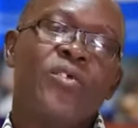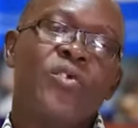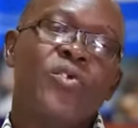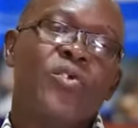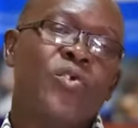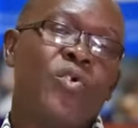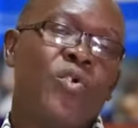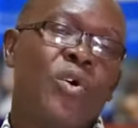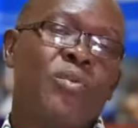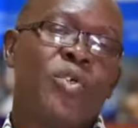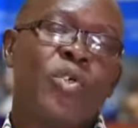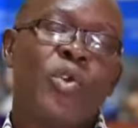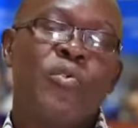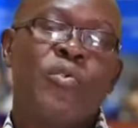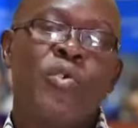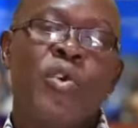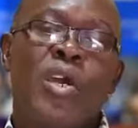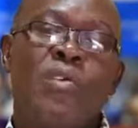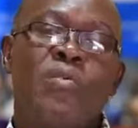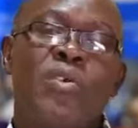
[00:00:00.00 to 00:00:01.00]
So I'm sure if
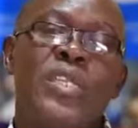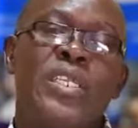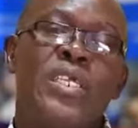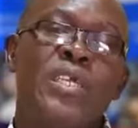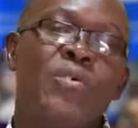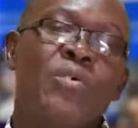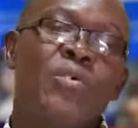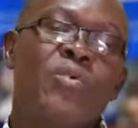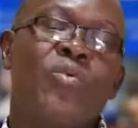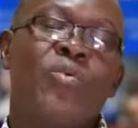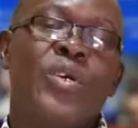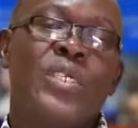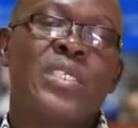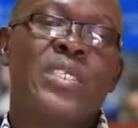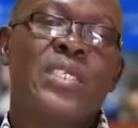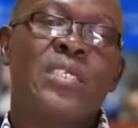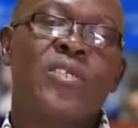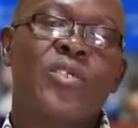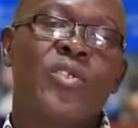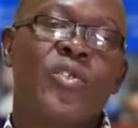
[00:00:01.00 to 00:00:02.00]
you have any
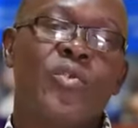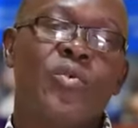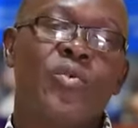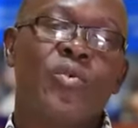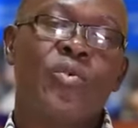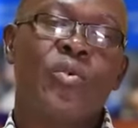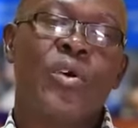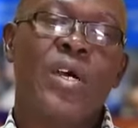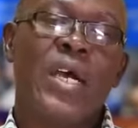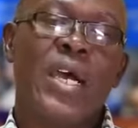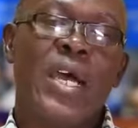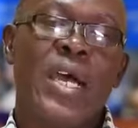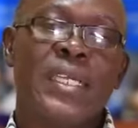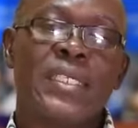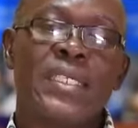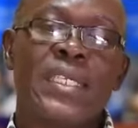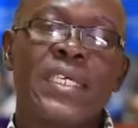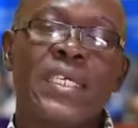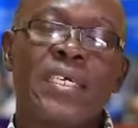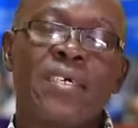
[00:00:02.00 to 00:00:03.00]
questions to
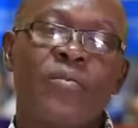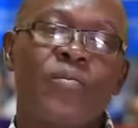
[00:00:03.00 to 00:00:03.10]
ask,